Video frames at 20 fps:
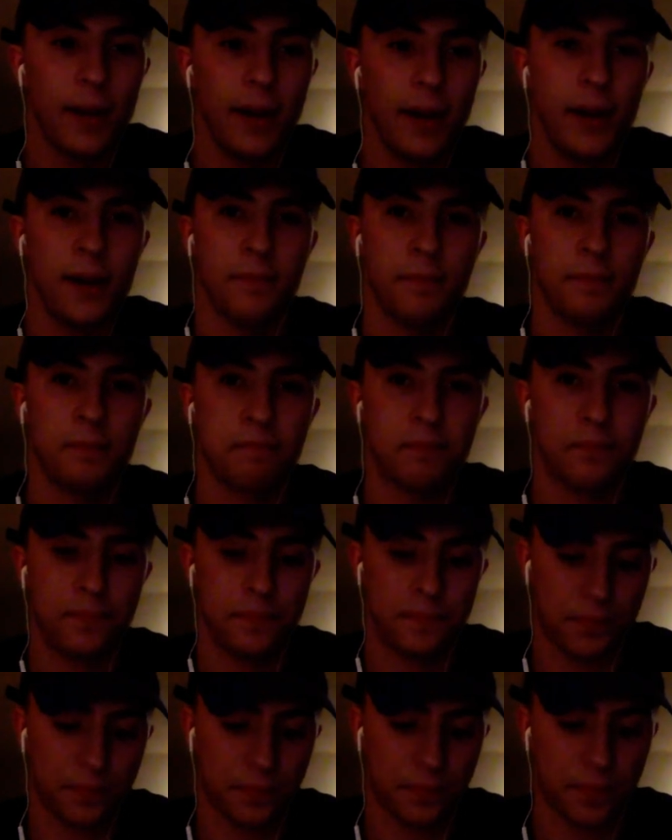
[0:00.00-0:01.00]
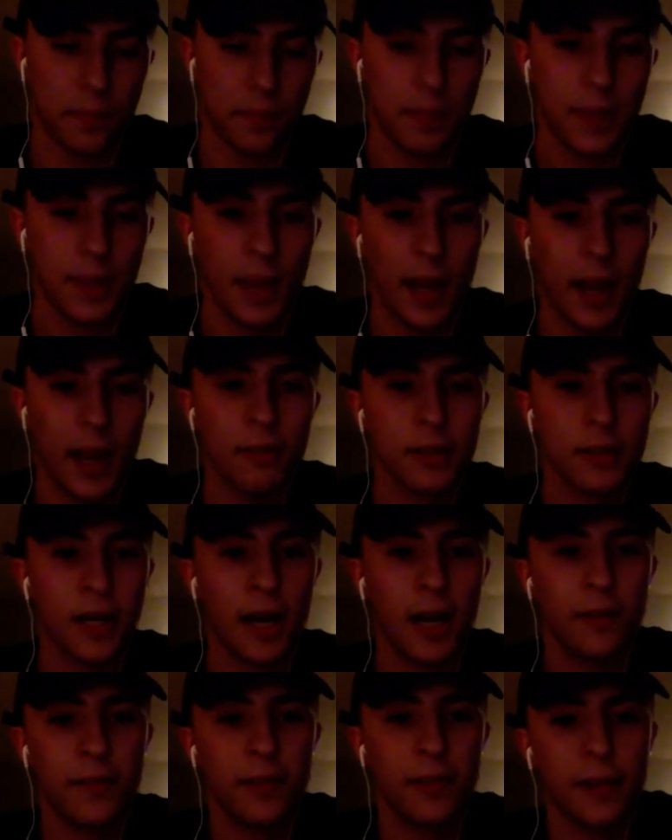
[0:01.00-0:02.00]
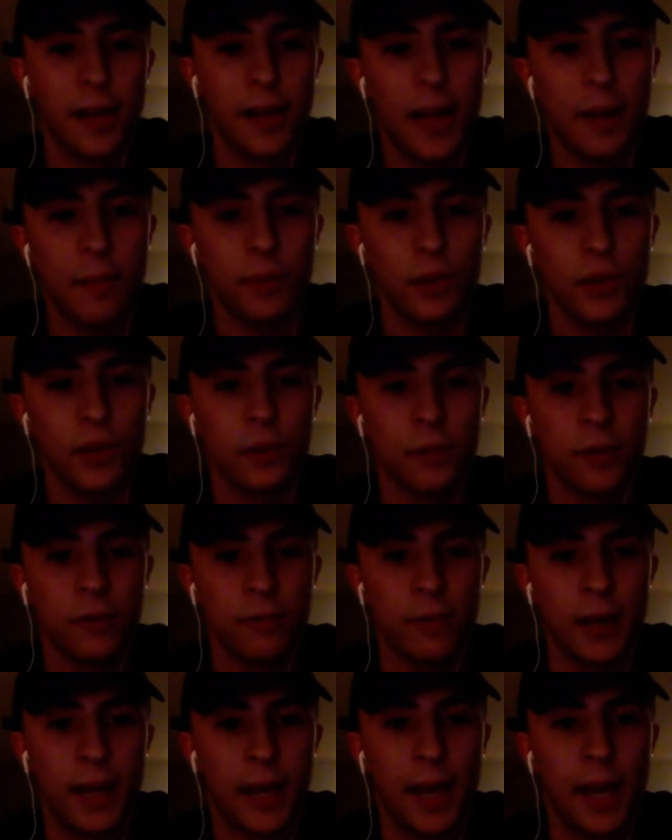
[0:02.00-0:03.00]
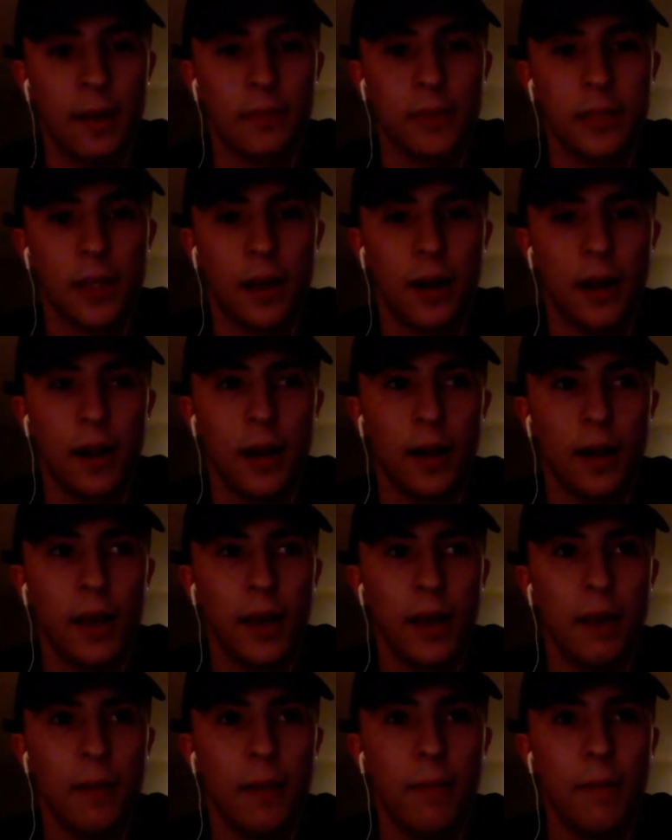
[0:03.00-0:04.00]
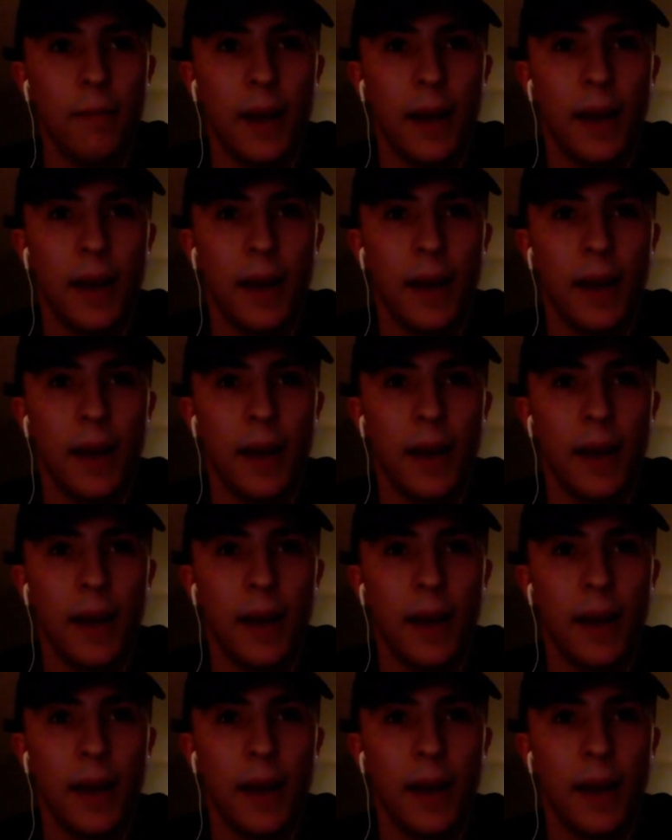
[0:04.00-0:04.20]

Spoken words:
I was kind of a late bloomer when it came to hockey,